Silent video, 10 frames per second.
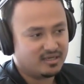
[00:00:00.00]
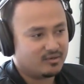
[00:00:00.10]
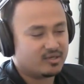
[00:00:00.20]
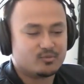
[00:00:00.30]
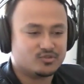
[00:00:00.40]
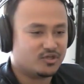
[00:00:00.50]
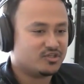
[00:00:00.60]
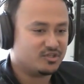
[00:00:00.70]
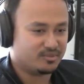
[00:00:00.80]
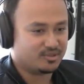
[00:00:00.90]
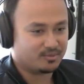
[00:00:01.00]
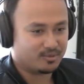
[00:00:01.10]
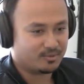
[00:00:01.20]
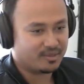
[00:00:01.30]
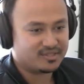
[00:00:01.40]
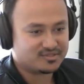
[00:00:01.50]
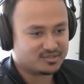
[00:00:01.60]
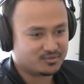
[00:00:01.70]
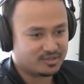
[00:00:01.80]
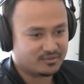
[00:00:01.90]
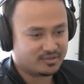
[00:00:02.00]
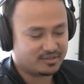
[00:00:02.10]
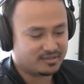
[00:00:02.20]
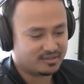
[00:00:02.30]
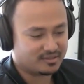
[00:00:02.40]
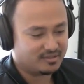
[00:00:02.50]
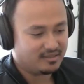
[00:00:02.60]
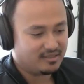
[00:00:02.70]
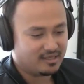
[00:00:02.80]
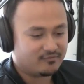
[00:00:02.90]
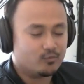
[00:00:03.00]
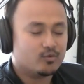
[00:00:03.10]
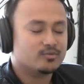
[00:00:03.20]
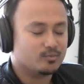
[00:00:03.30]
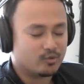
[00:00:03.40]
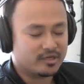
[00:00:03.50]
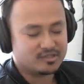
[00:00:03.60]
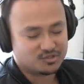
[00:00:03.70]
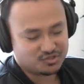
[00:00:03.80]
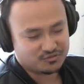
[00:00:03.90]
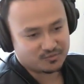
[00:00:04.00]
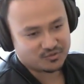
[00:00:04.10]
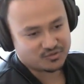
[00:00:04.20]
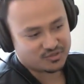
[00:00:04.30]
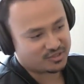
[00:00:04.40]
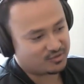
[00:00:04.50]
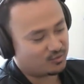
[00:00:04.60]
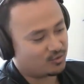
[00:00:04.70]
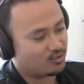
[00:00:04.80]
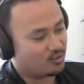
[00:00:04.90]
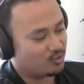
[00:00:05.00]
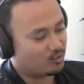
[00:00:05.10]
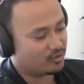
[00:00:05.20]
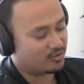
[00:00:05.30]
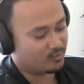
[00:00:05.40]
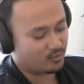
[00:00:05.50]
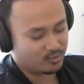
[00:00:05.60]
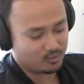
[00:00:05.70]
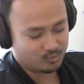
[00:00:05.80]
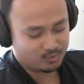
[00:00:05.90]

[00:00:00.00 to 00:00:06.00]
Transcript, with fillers: again we're talking about our, our minds in a way right like if we're writing a sheet of music or or we're we're